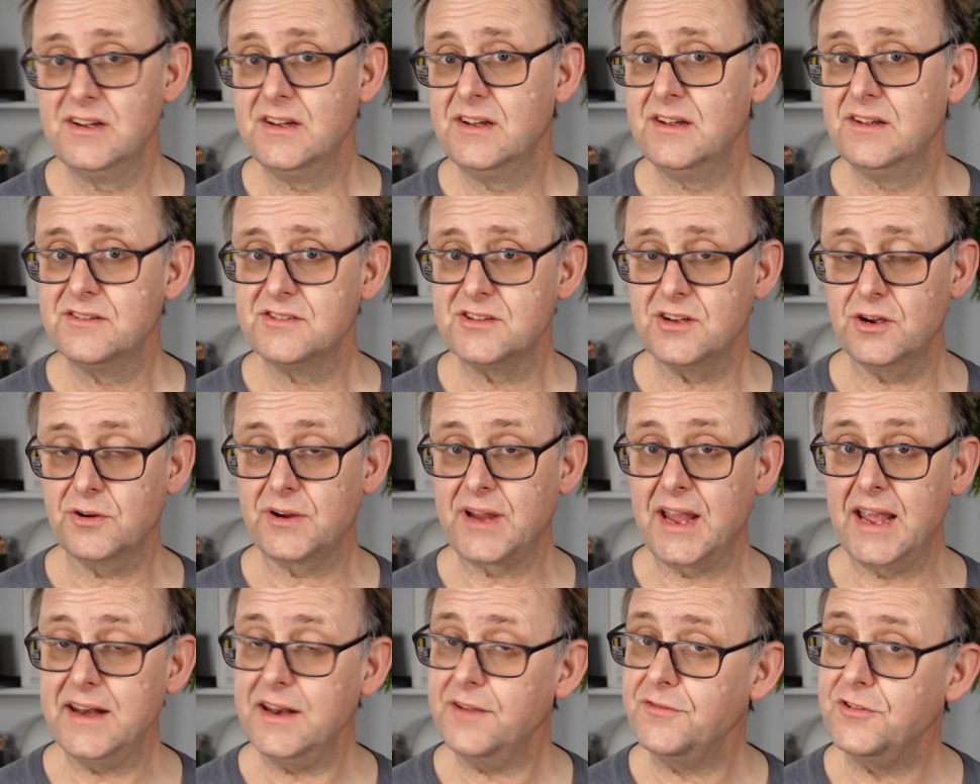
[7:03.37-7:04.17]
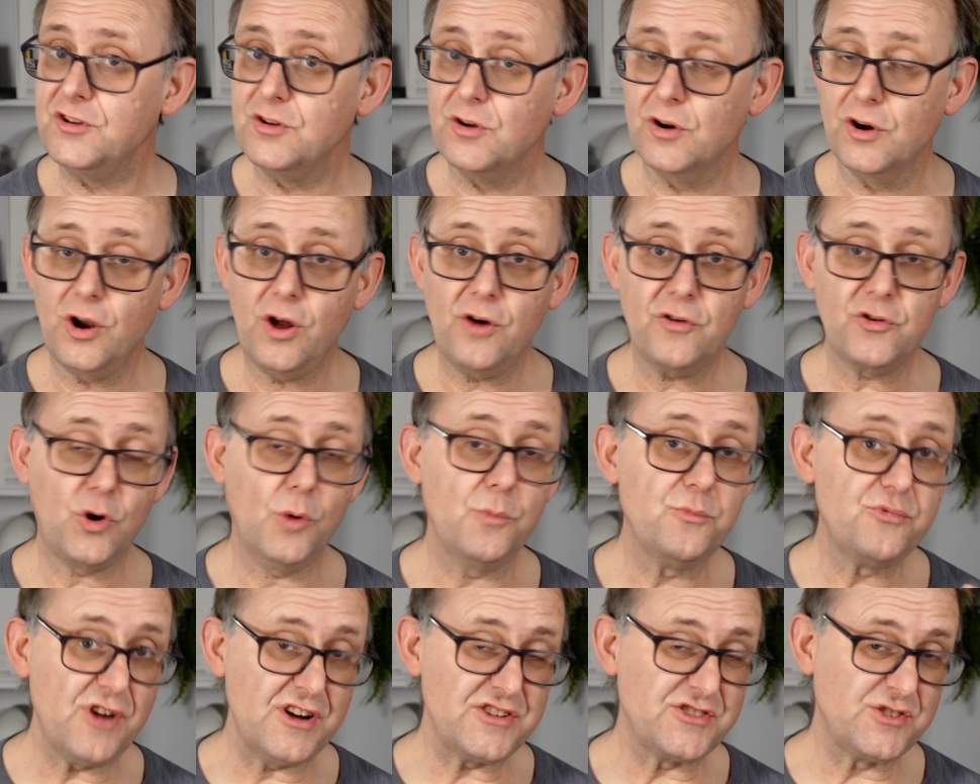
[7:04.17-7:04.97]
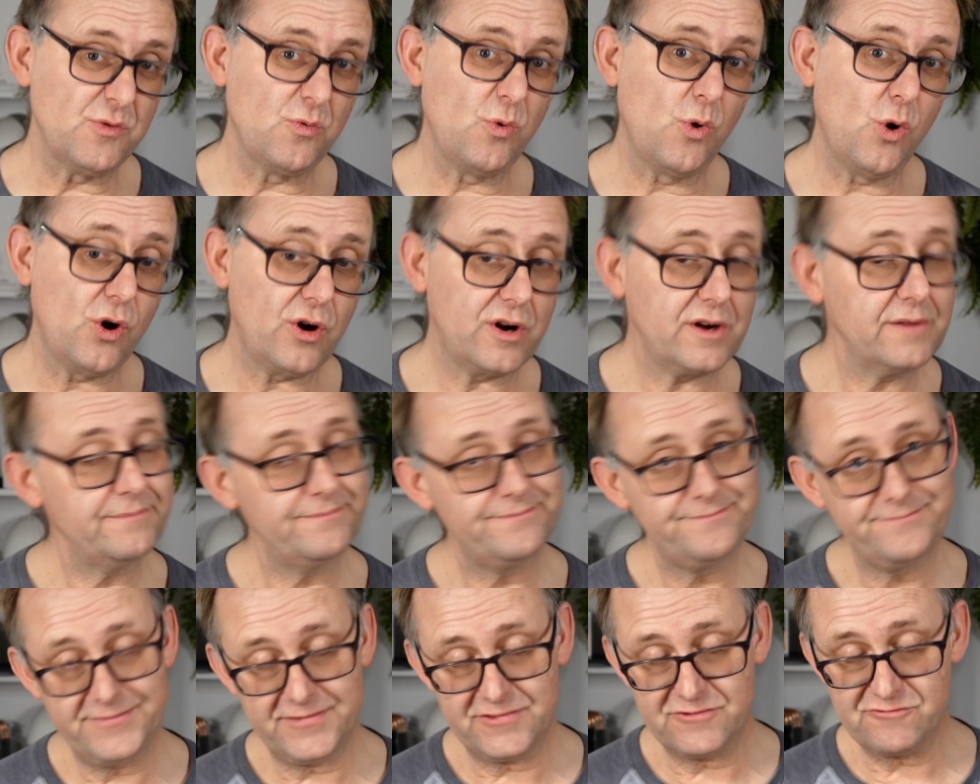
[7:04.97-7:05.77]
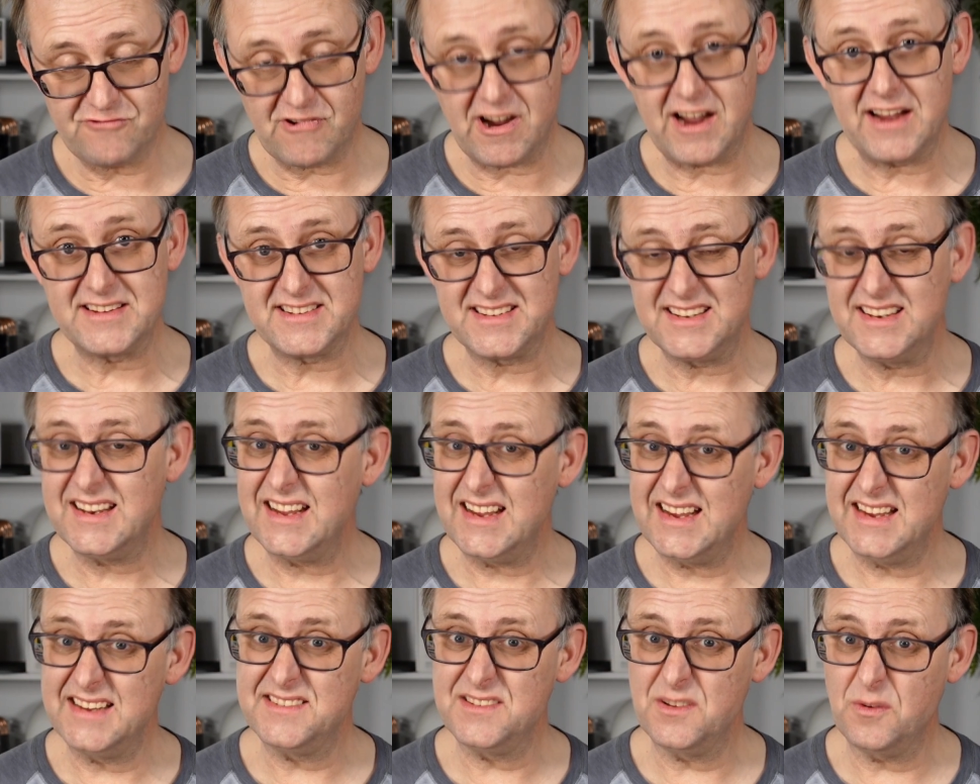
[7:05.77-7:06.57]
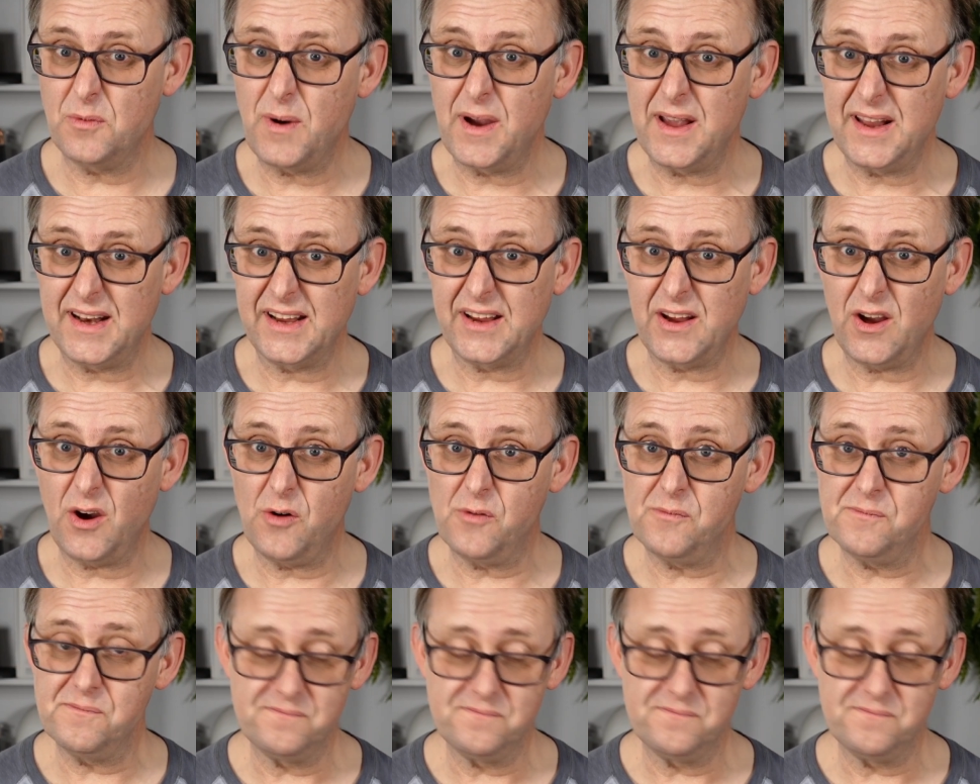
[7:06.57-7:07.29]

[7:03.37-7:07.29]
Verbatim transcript: So again, if you're doing a lot of compression work, Ryzen is the way to go.